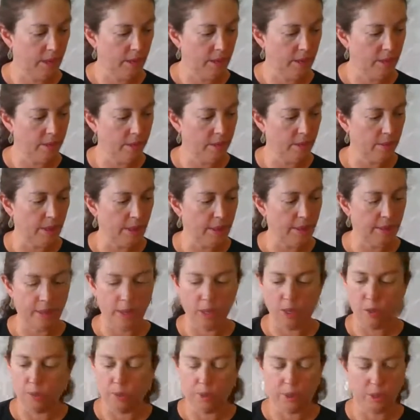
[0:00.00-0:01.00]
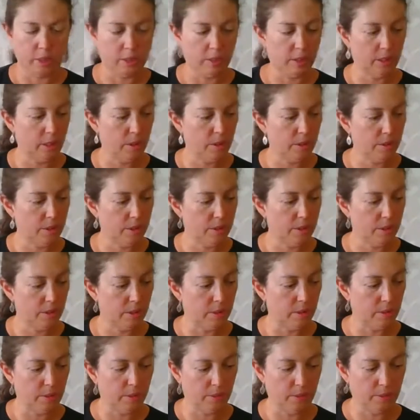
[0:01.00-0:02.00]
So I think we're close
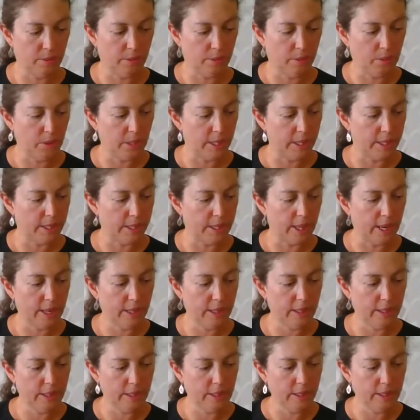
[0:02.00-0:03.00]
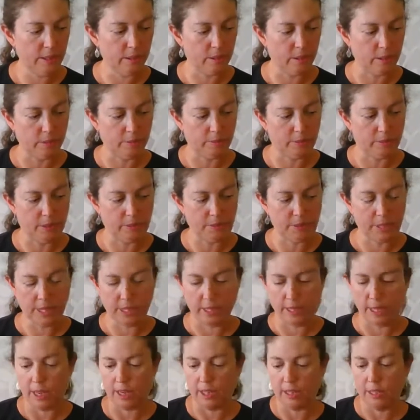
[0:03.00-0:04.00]
to 40 seconds or 50
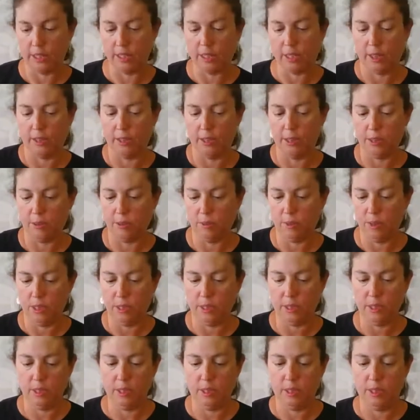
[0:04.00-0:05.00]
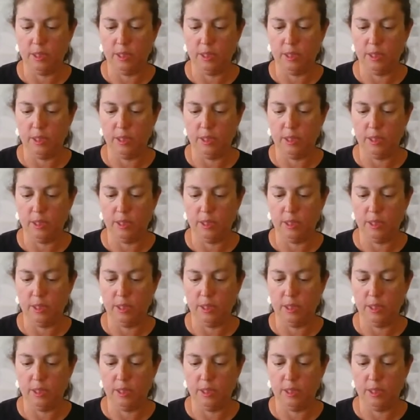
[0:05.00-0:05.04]
seconds on this one.